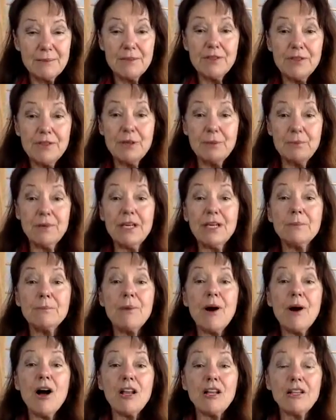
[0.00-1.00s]
But the
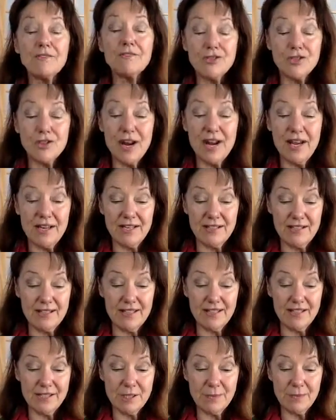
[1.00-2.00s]
big ball of dread
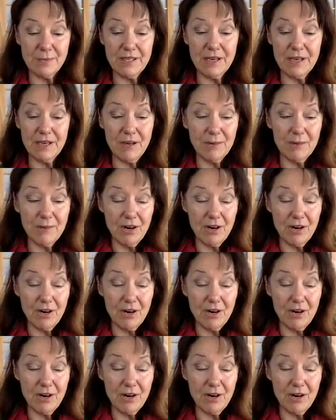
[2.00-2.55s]
that has become